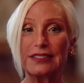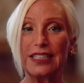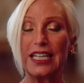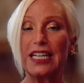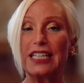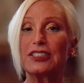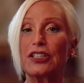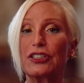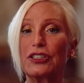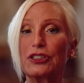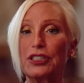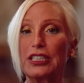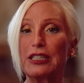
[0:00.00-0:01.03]
and I started
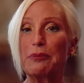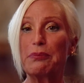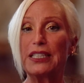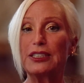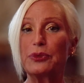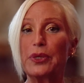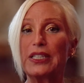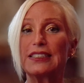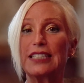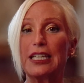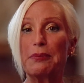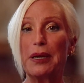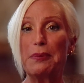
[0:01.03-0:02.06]
learning the best way to
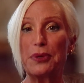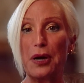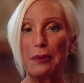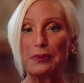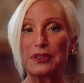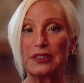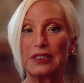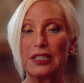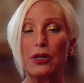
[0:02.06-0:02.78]
state my prompts,